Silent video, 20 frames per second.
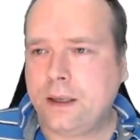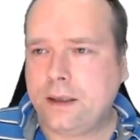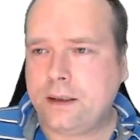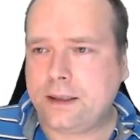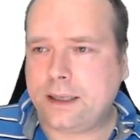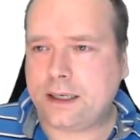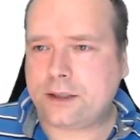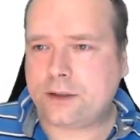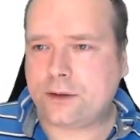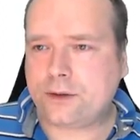
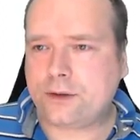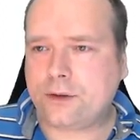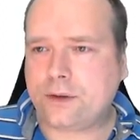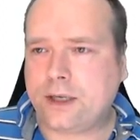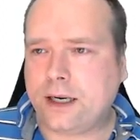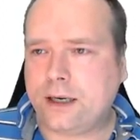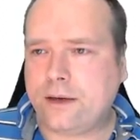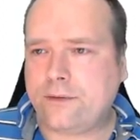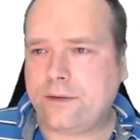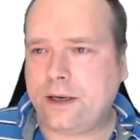There's also
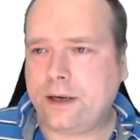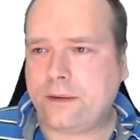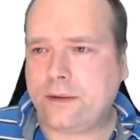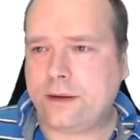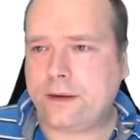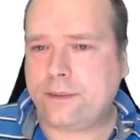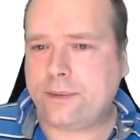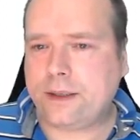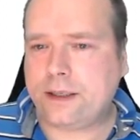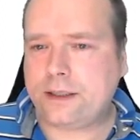kind of an
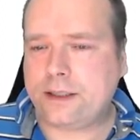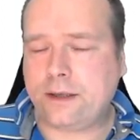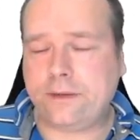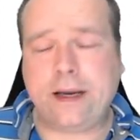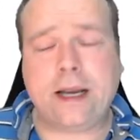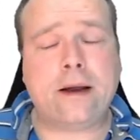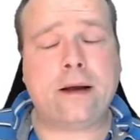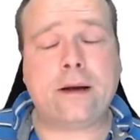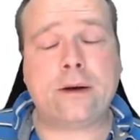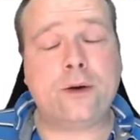area by itself.
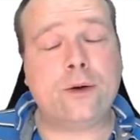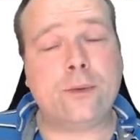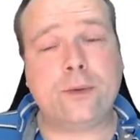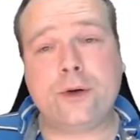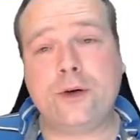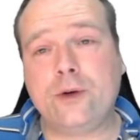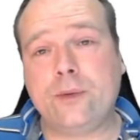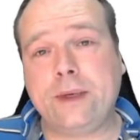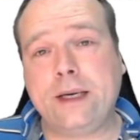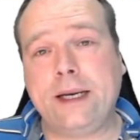Yeah,
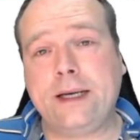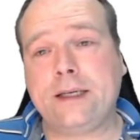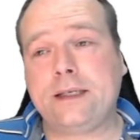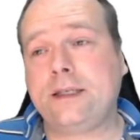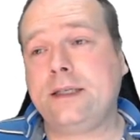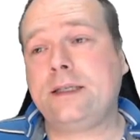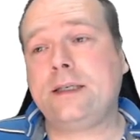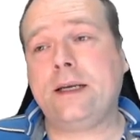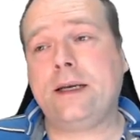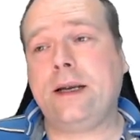
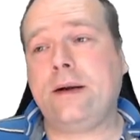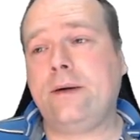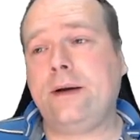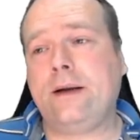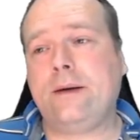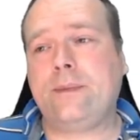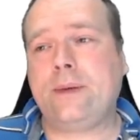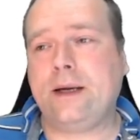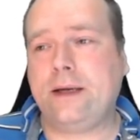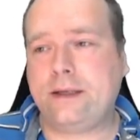Kubernetes is an
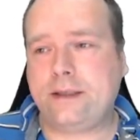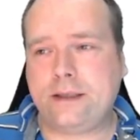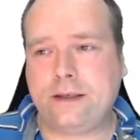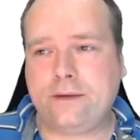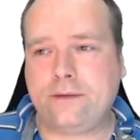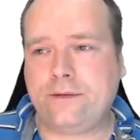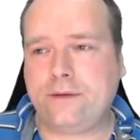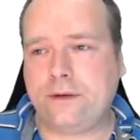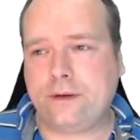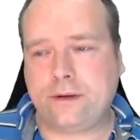area by
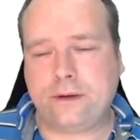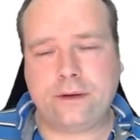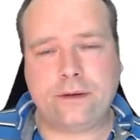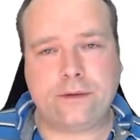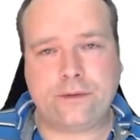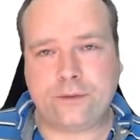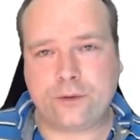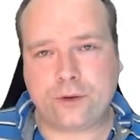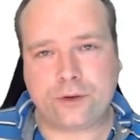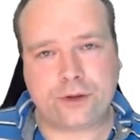itself, and
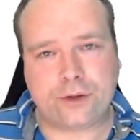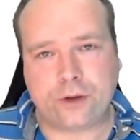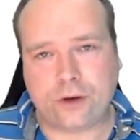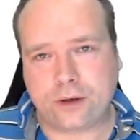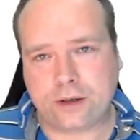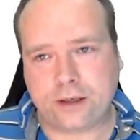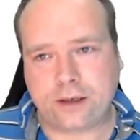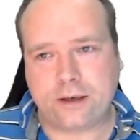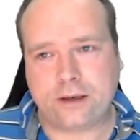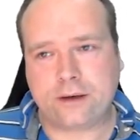of course
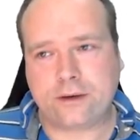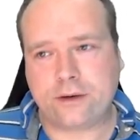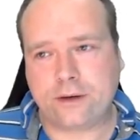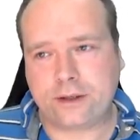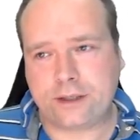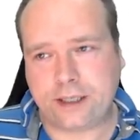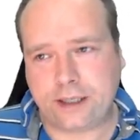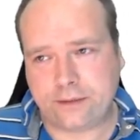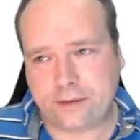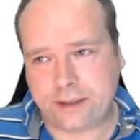Docker
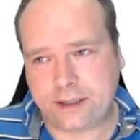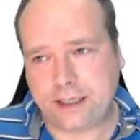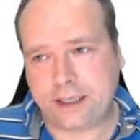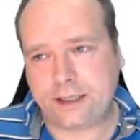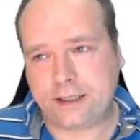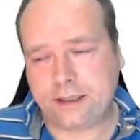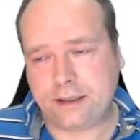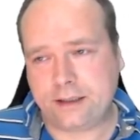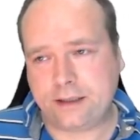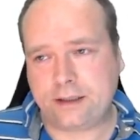
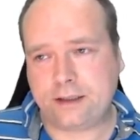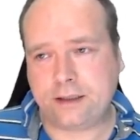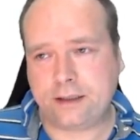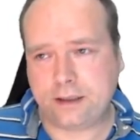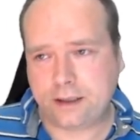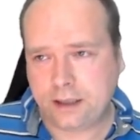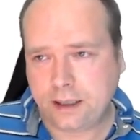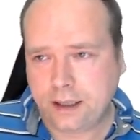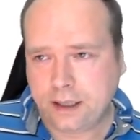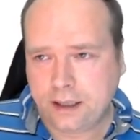containerization is
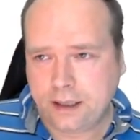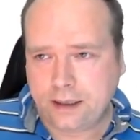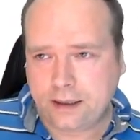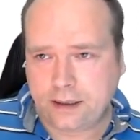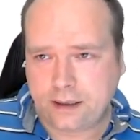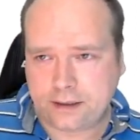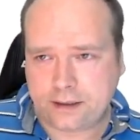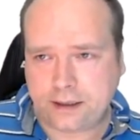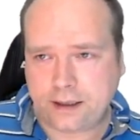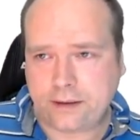
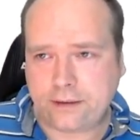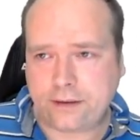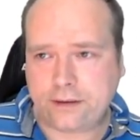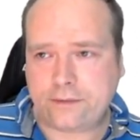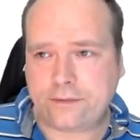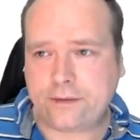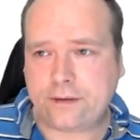an area